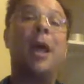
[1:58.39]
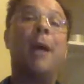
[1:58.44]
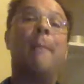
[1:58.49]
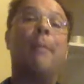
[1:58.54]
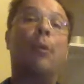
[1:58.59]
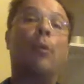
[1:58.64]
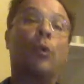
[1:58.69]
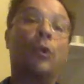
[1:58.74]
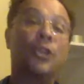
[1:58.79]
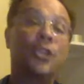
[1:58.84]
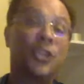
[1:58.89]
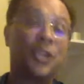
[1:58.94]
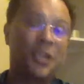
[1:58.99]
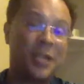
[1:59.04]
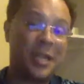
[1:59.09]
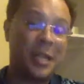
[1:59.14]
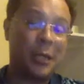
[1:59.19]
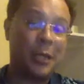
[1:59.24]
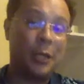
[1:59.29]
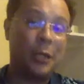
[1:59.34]
but we're
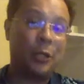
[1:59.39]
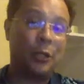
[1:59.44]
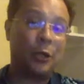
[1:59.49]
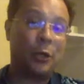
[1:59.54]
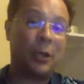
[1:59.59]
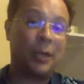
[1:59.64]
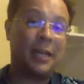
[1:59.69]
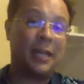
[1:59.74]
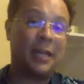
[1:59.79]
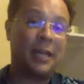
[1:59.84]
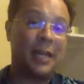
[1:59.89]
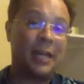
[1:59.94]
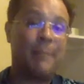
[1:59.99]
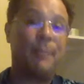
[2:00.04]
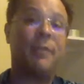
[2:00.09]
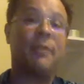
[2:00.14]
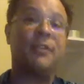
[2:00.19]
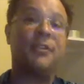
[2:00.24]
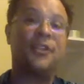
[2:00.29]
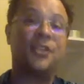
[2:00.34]
still going to
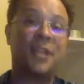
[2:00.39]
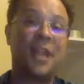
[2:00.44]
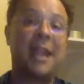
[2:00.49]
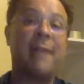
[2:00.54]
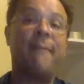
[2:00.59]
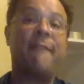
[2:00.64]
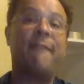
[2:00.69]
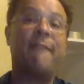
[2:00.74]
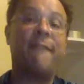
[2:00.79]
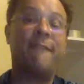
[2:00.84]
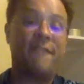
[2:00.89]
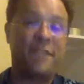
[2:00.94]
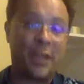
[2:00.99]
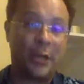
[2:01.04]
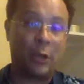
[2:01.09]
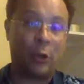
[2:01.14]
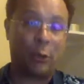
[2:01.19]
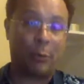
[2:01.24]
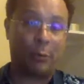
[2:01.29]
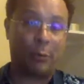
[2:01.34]
keep the same
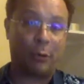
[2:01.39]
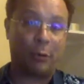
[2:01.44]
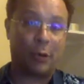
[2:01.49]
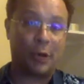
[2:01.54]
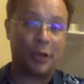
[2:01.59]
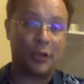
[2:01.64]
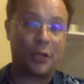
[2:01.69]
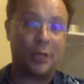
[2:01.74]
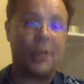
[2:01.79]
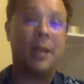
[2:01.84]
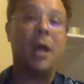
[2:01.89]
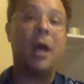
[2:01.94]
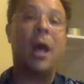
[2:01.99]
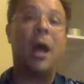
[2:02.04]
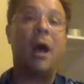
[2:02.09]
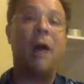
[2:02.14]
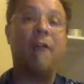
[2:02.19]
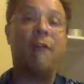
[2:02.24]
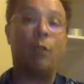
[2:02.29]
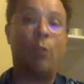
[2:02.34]
finger progression of